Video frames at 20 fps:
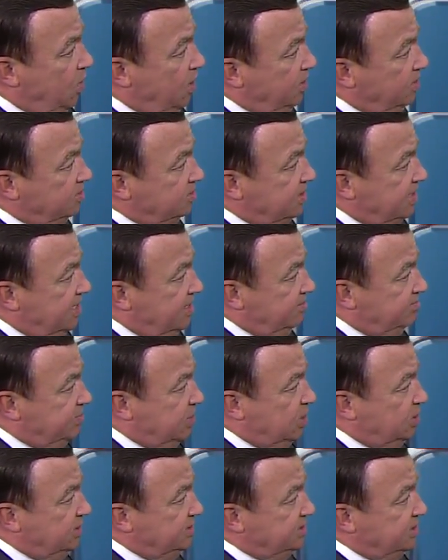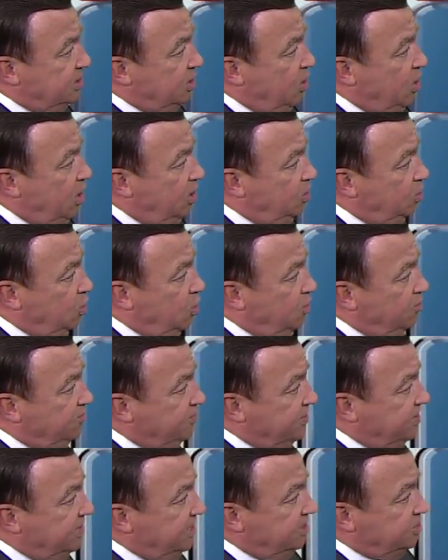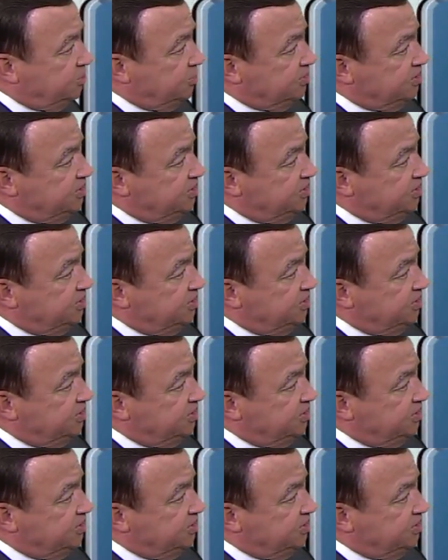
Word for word: Watertown, Burlington, all over an inch.